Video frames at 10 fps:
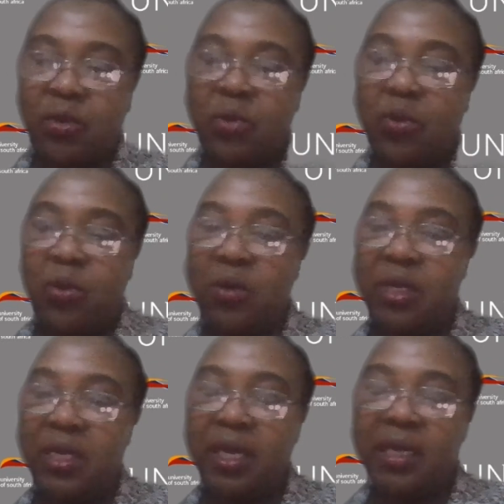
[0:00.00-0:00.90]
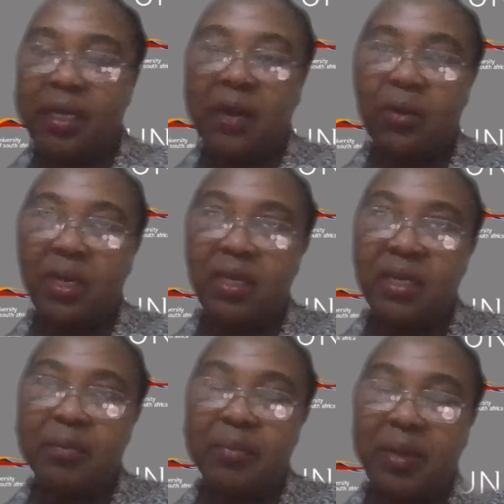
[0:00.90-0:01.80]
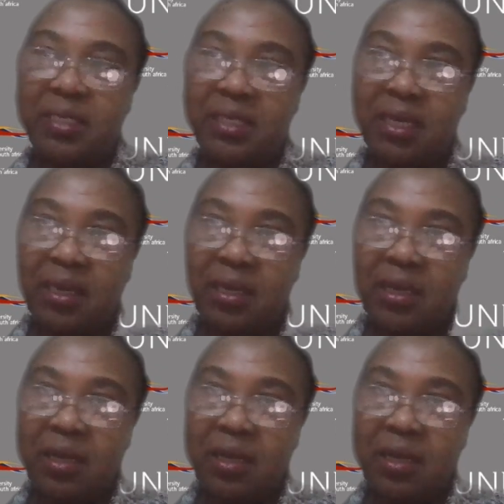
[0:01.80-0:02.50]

you only get awarded a bursary